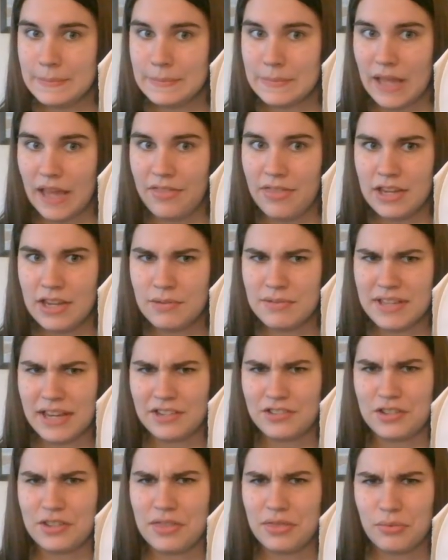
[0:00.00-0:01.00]
think it was
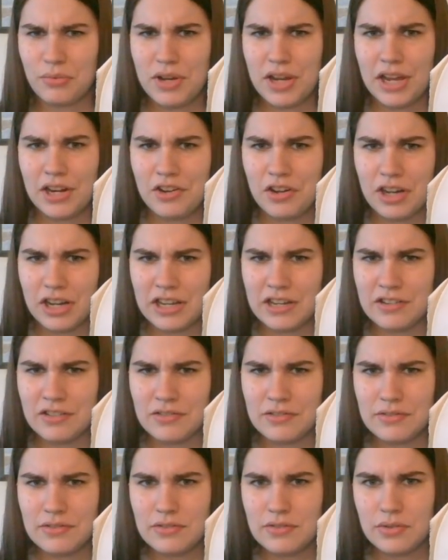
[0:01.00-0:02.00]
actually
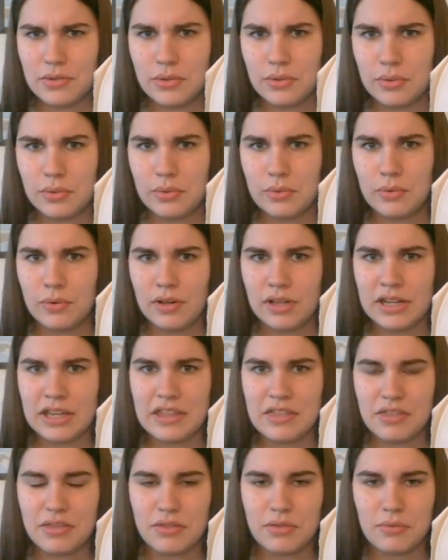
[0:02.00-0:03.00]

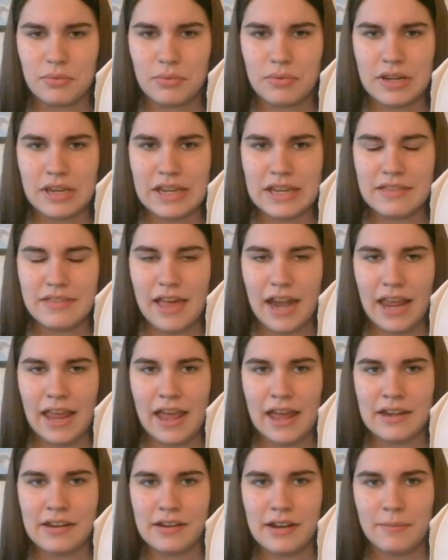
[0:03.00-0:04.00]
323 that I
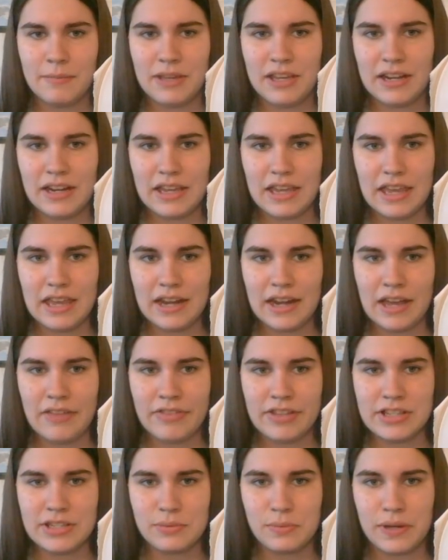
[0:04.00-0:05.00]
ended up getting in on
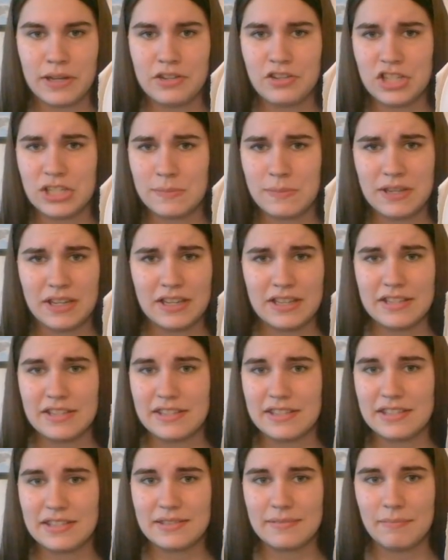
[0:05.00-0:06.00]
this one, just
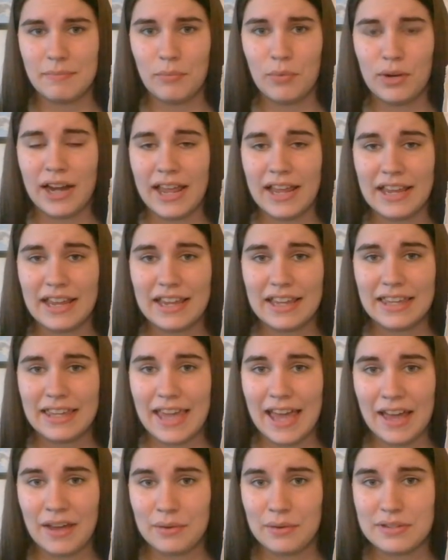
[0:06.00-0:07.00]
because when I
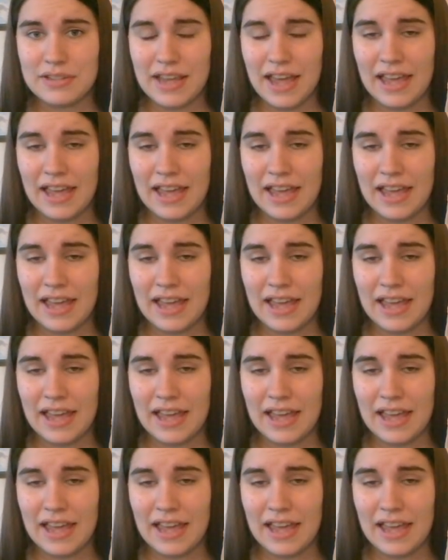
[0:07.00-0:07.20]
count,